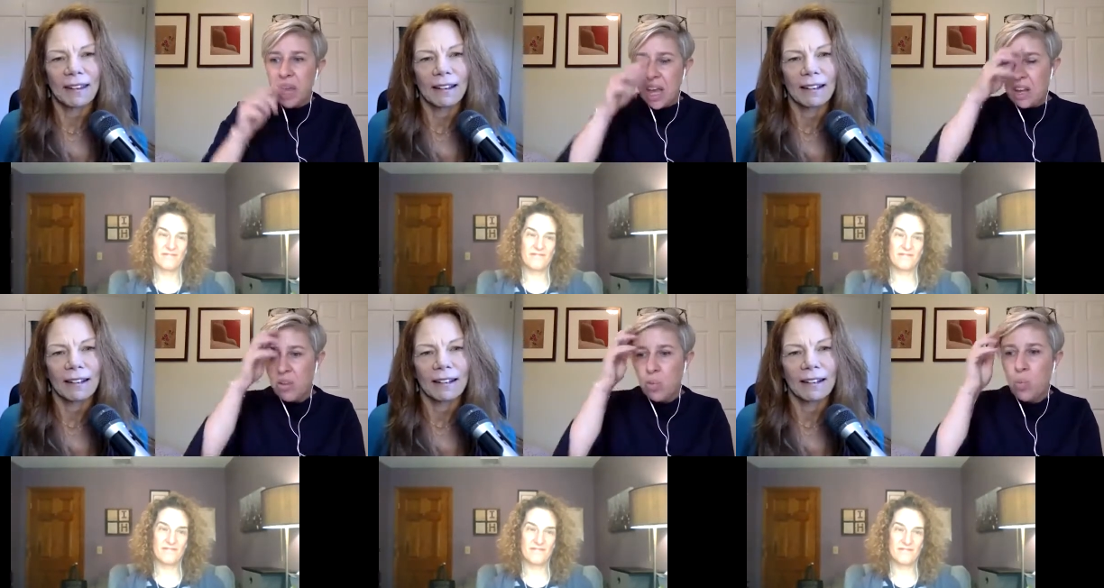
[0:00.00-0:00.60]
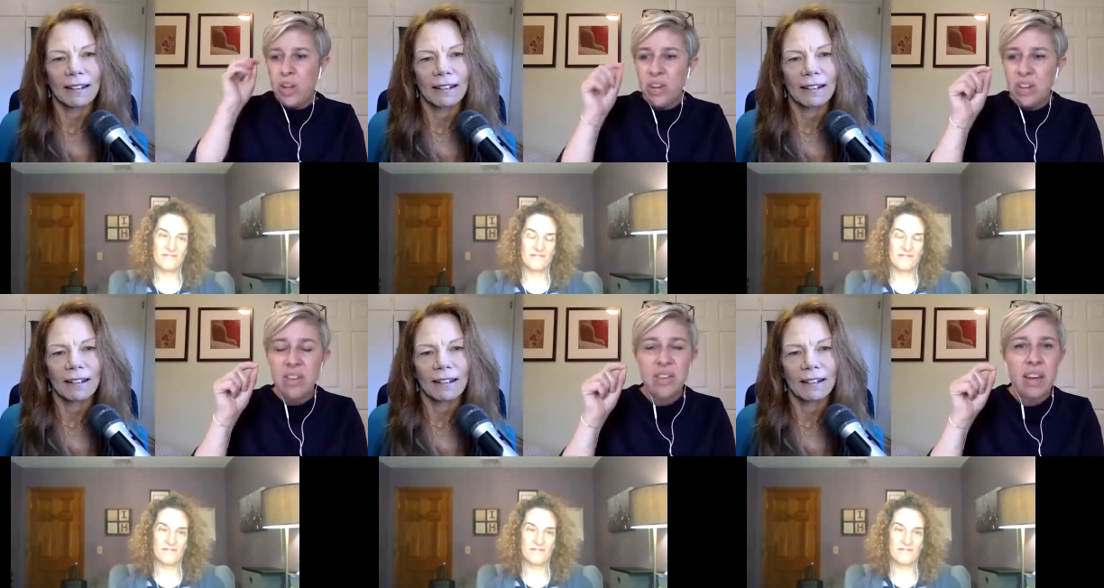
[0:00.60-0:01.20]
Speaker 1: and we did
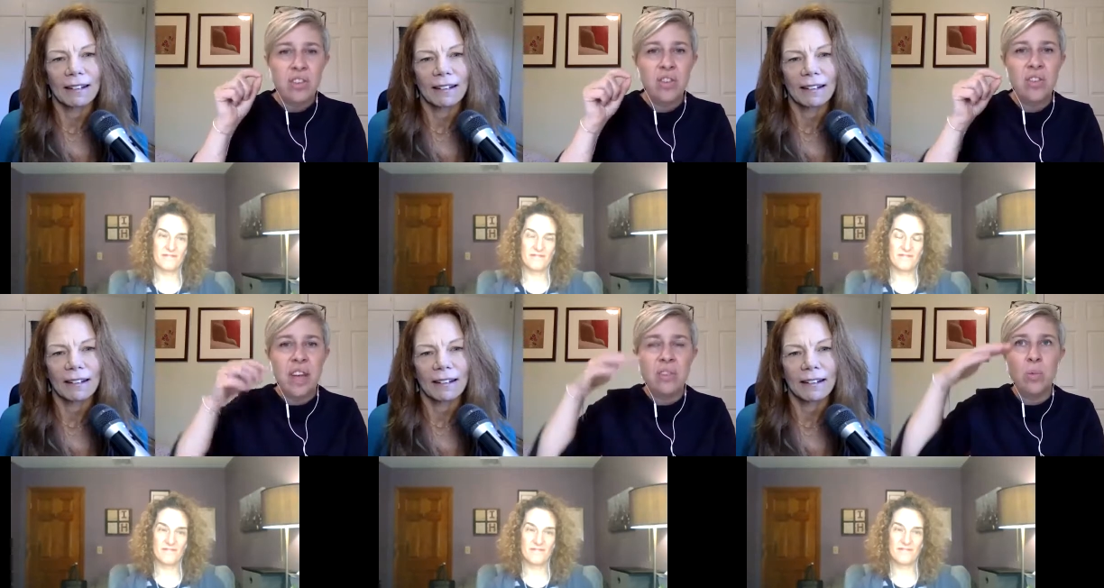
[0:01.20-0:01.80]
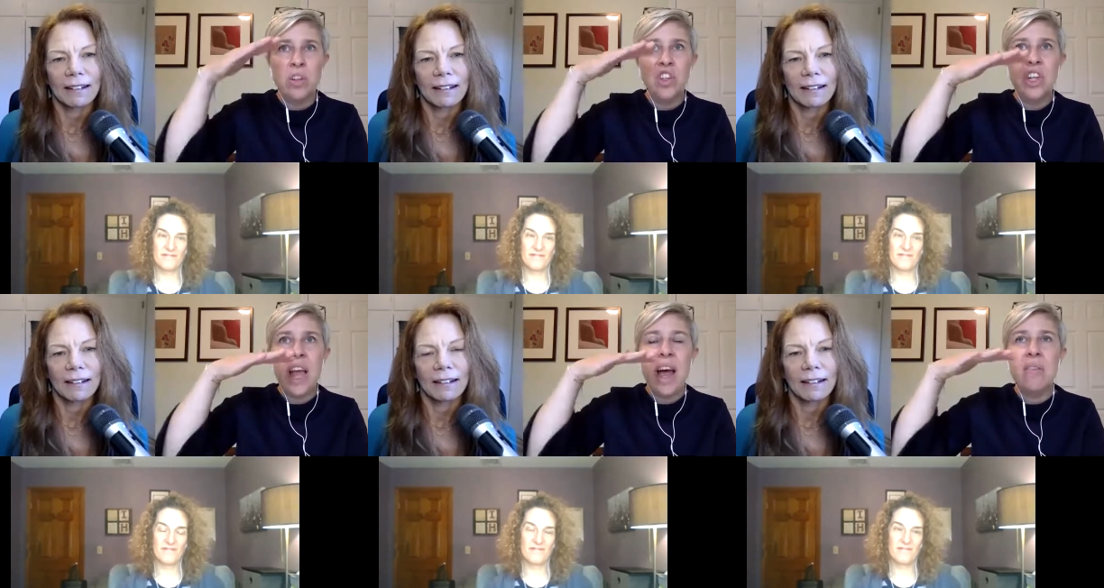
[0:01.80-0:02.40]
this exercise where
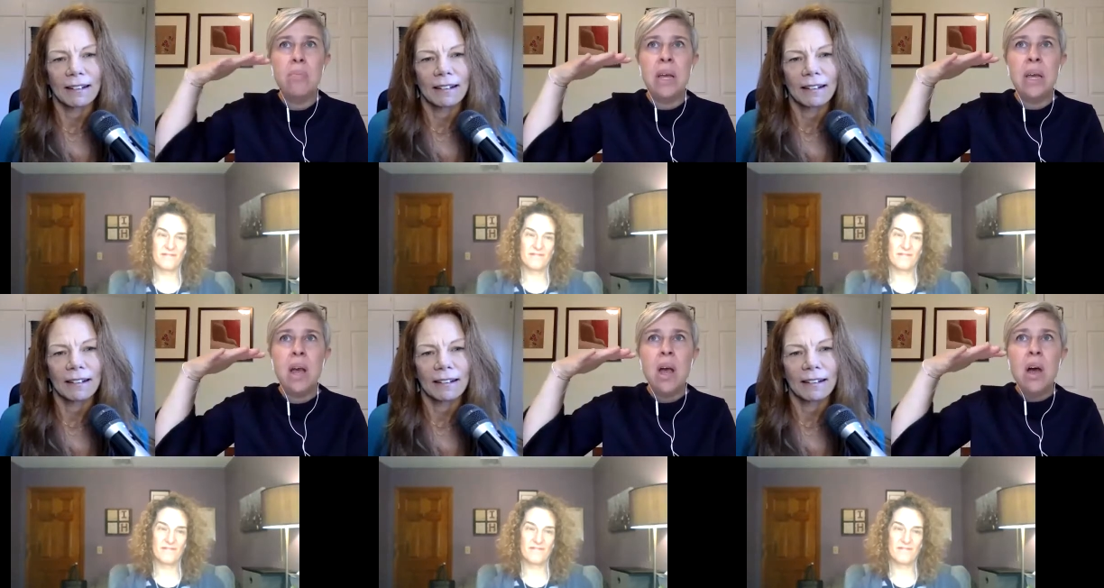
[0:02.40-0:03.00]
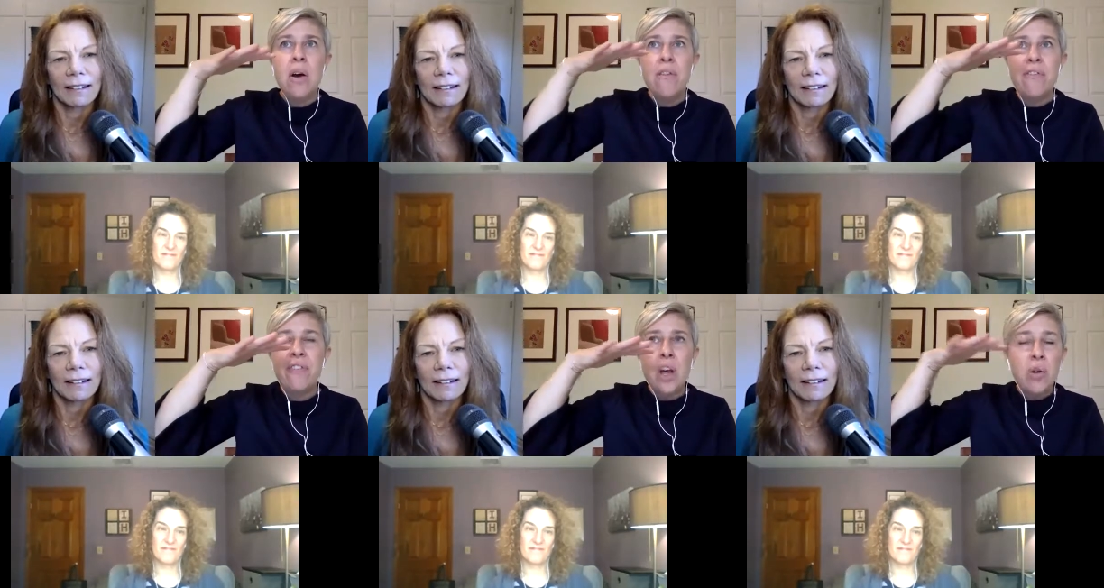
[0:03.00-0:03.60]
she had me
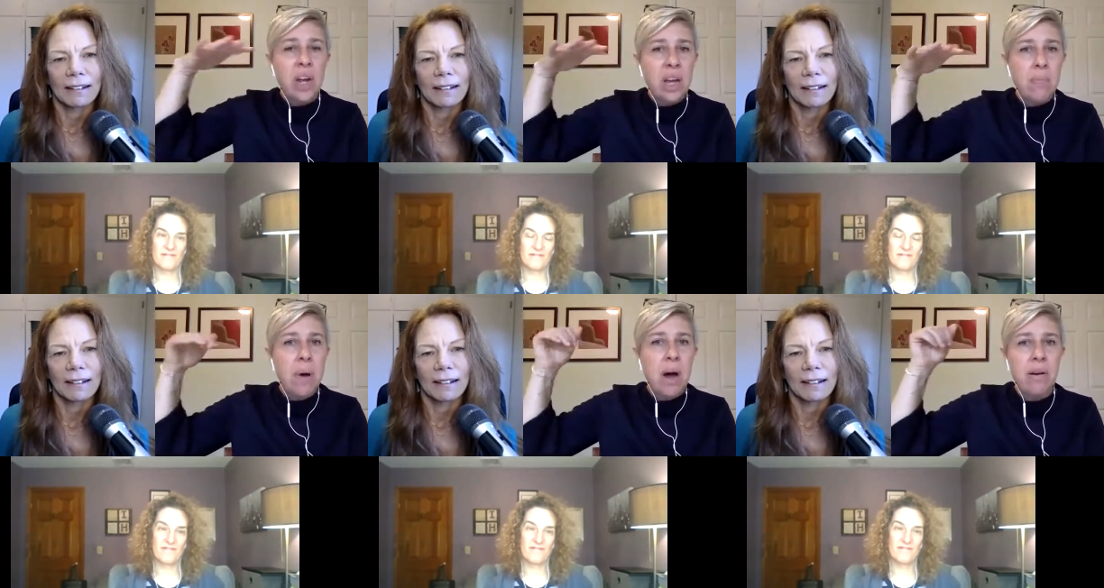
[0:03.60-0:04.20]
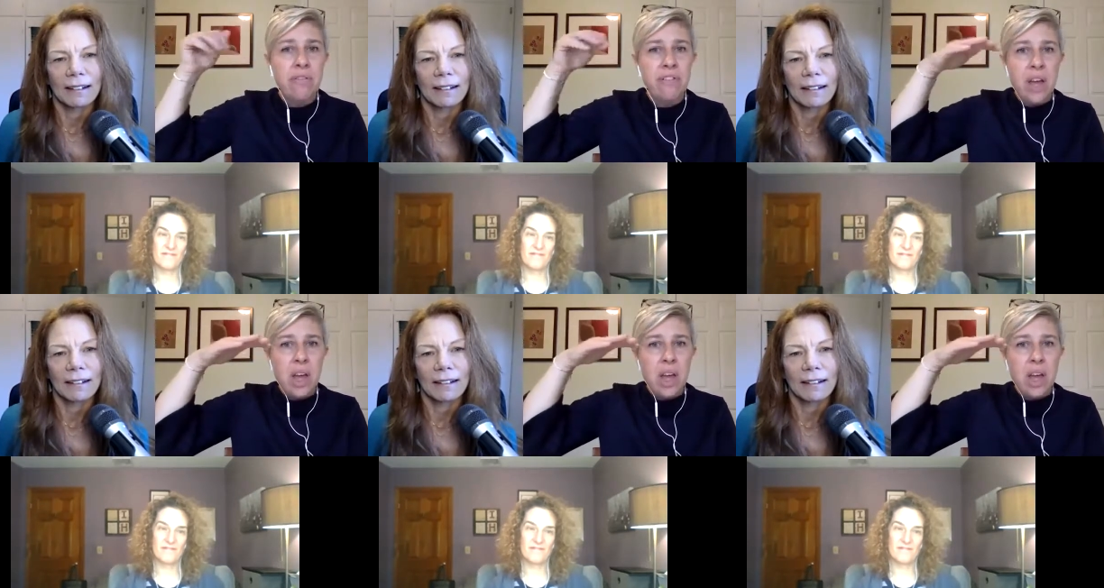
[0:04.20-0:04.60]
floating above,